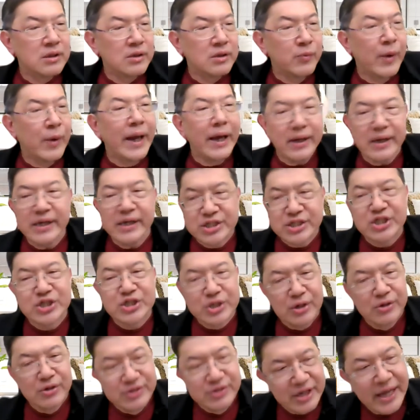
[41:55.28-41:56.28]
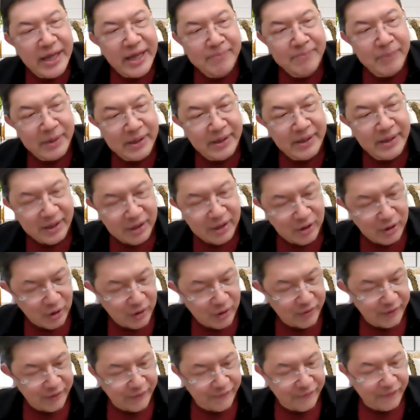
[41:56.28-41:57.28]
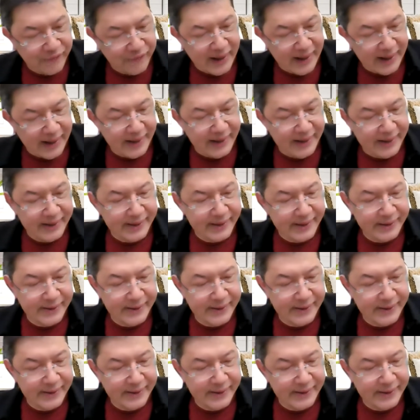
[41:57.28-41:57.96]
where is your name being glorified?